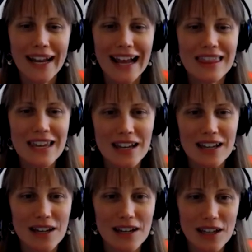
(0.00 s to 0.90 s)
transitioning. Well,
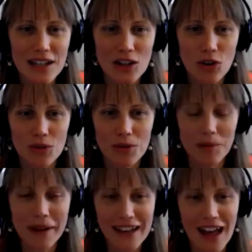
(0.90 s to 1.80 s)
yeah. You know, please.
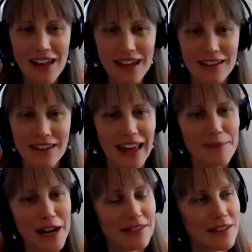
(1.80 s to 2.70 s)
Mike, on that line,
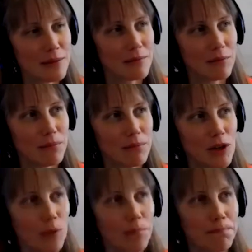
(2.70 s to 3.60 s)
I mean, I think,
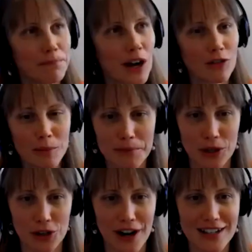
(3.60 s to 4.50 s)
you know, government
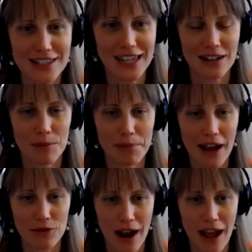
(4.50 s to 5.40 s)
bureaucrats get a
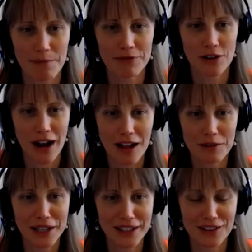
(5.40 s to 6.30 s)
bad rap for
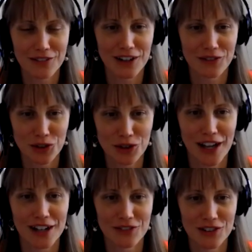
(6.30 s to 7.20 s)
not being innovative and
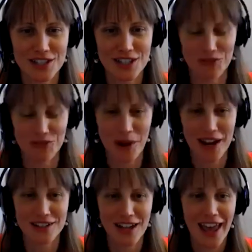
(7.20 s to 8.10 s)
creative in these different
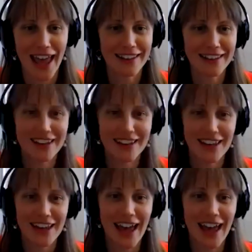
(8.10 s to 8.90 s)
ways. And like,